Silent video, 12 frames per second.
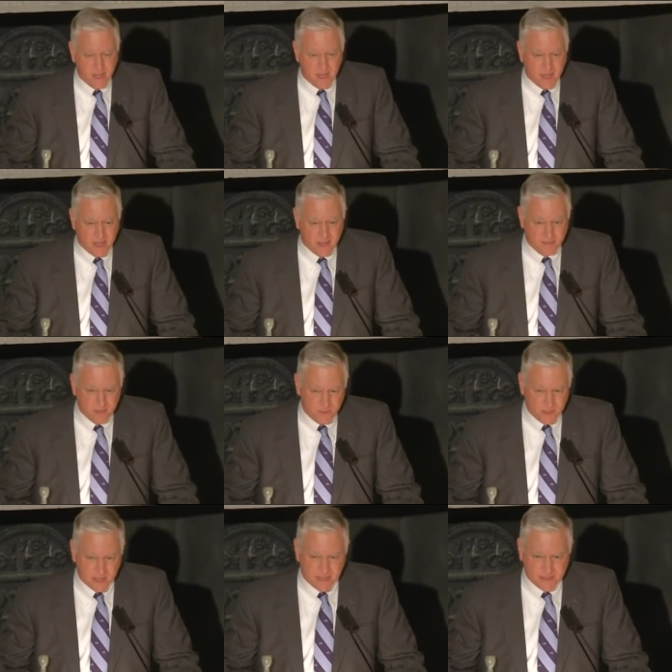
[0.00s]
uh, if you
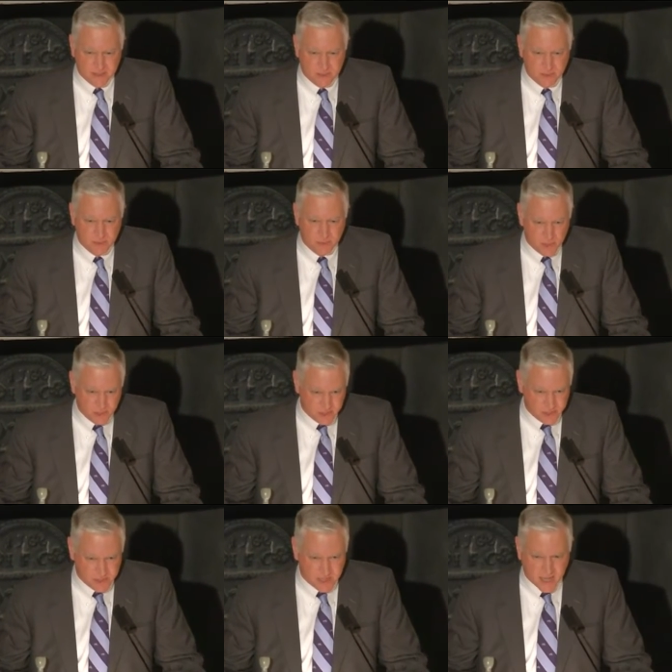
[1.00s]
would like to
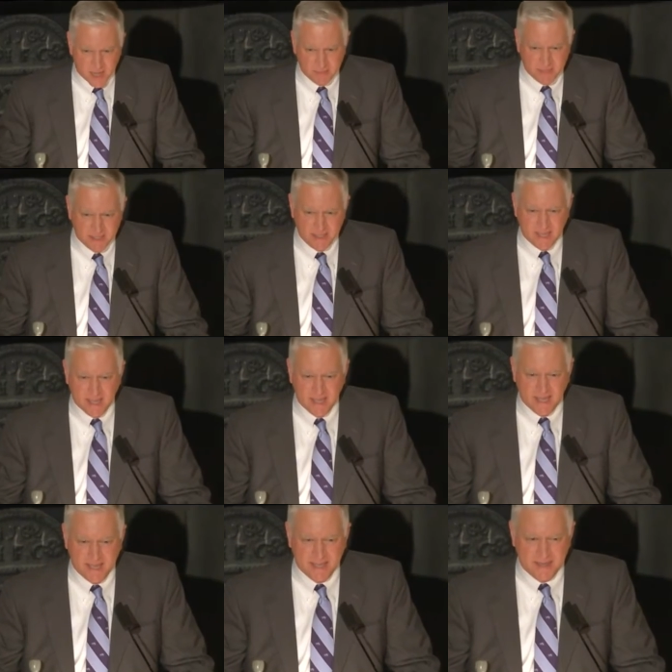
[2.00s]
purchase a copy.
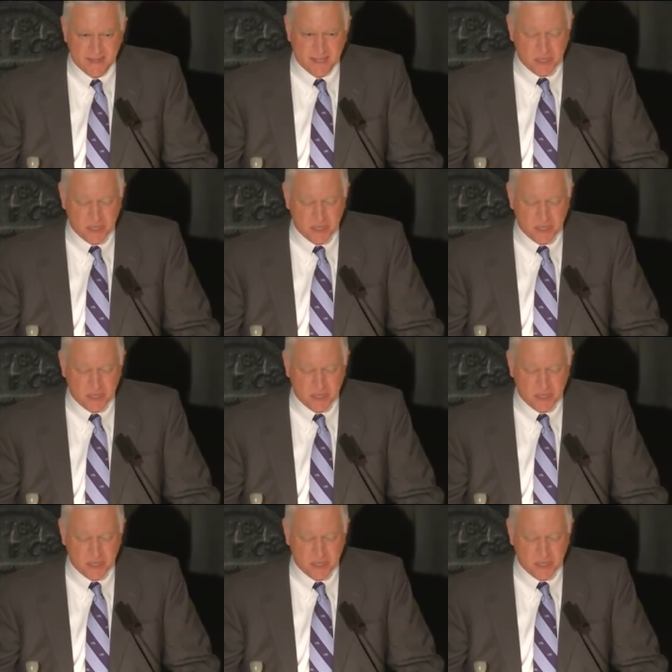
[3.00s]
And in